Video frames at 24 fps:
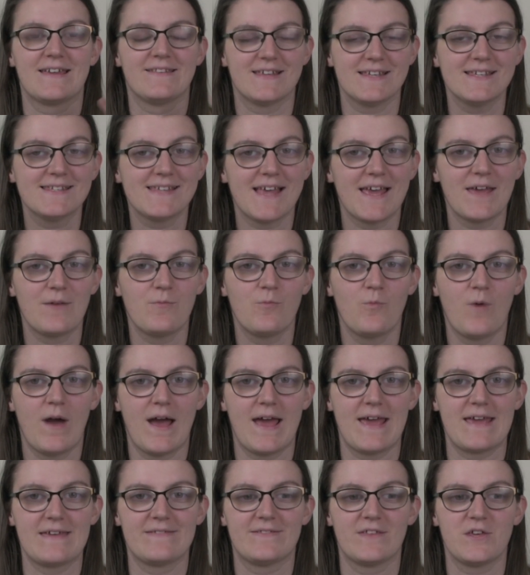the same
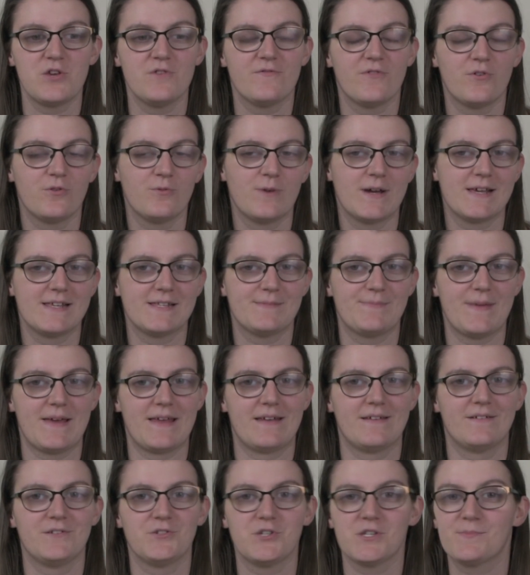way that you've always
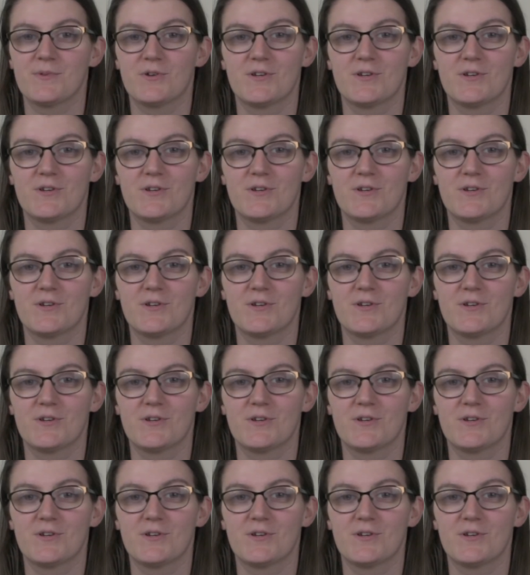been just